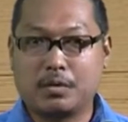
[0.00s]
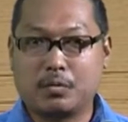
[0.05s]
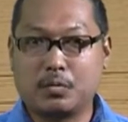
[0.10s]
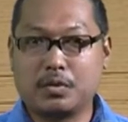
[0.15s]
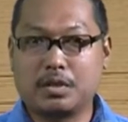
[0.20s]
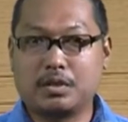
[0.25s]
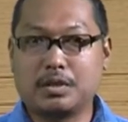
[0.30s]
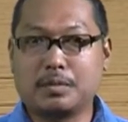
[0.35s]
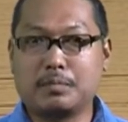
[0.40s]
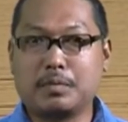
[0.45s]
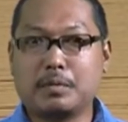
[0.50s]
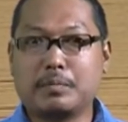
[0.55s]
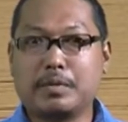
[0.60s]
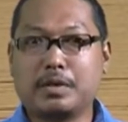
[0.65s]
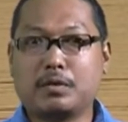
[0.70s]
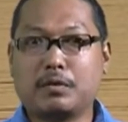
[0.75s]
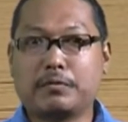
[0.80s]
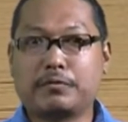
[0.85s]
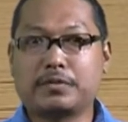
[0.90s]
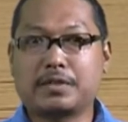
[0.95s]
With the
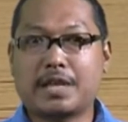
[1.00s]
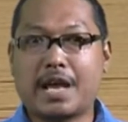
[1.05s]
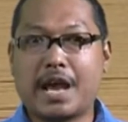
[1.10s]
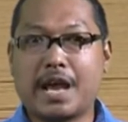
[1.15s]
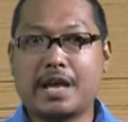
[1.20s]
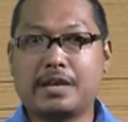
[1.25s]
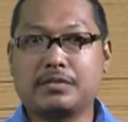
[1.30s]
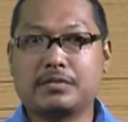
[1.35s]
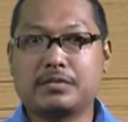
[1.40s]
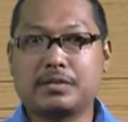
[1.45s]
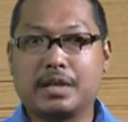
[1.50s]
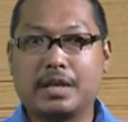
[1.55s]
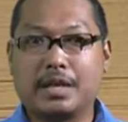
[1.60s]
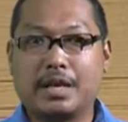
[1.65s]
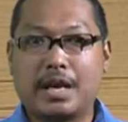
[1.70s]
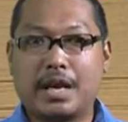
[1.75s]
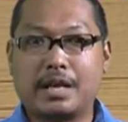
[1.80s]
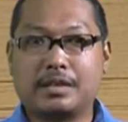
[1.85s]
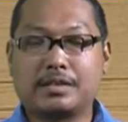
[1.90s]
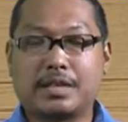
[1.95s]
development of science
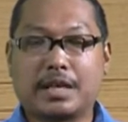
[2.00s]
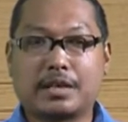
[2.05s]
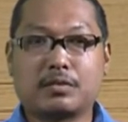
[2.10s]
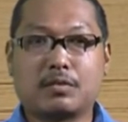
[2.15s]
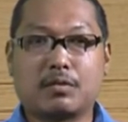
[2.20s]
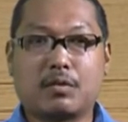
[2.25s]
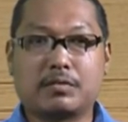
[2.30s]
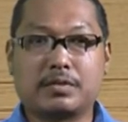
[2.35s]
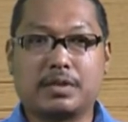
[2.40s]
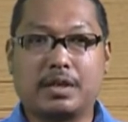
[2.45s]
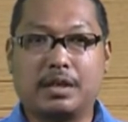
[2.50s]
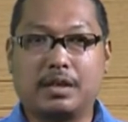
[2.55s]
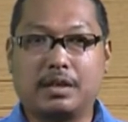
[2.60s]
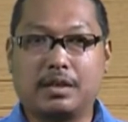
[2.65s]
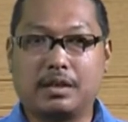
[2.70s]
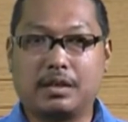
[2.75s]
and technology,